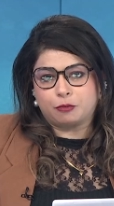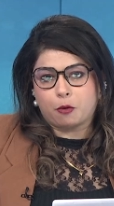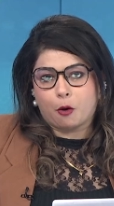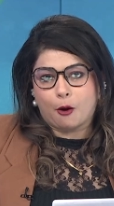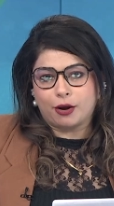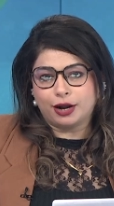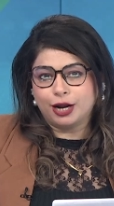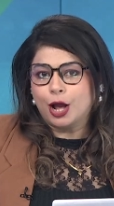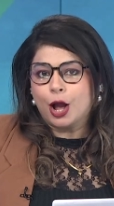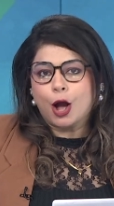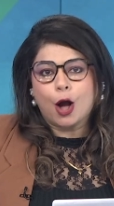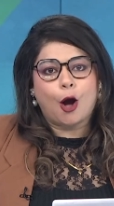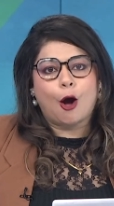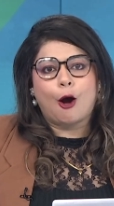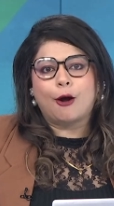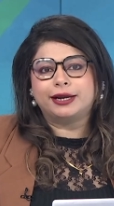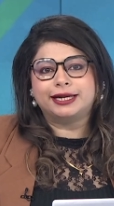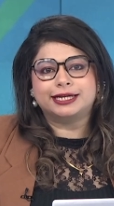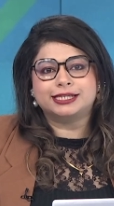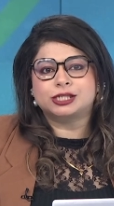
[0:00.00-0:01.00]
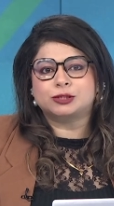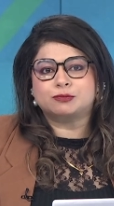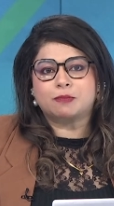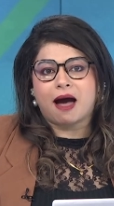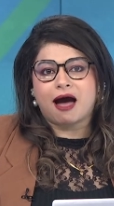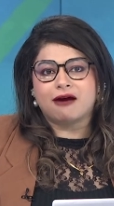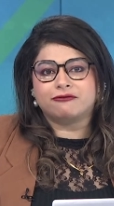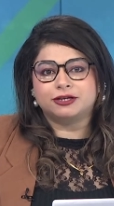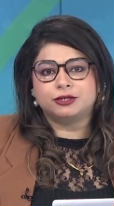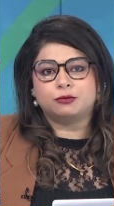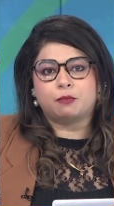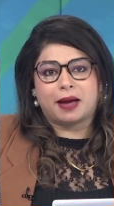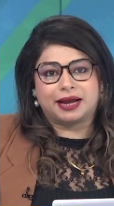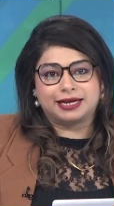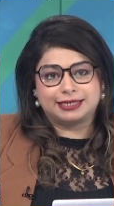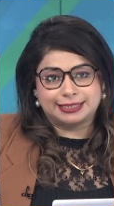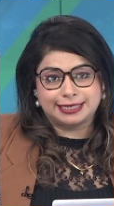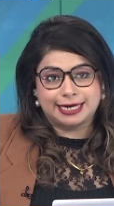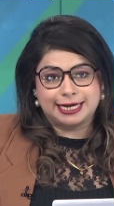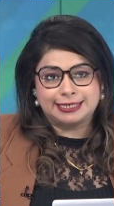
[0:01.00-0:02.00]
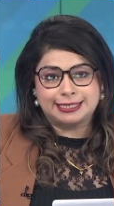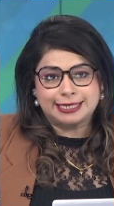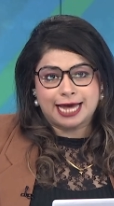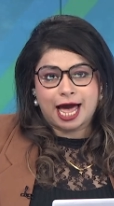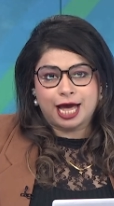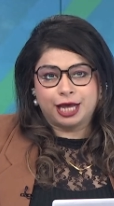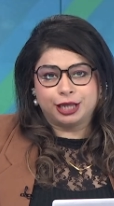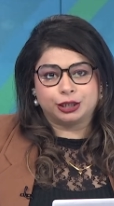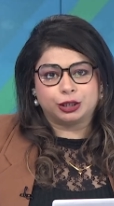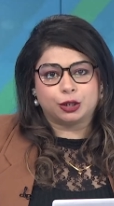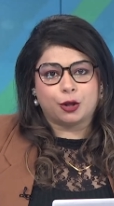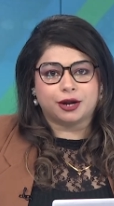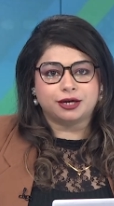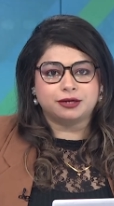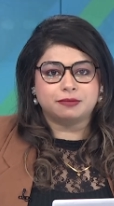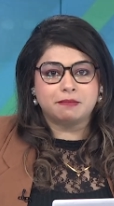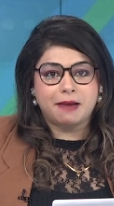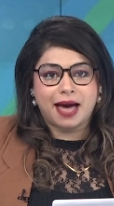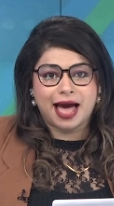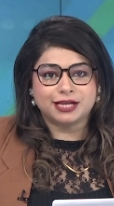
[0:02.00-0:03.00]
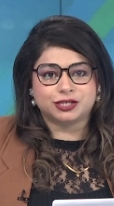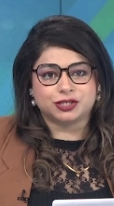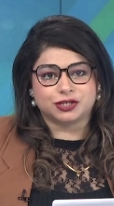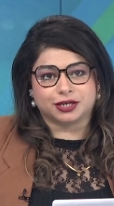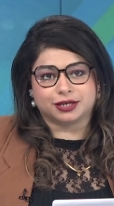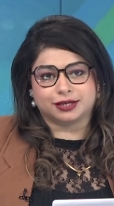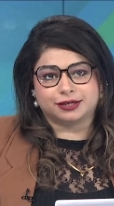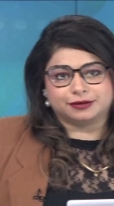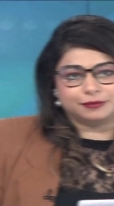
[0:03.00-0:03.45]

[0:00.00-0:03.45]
ball, only it's powered by data, not magic.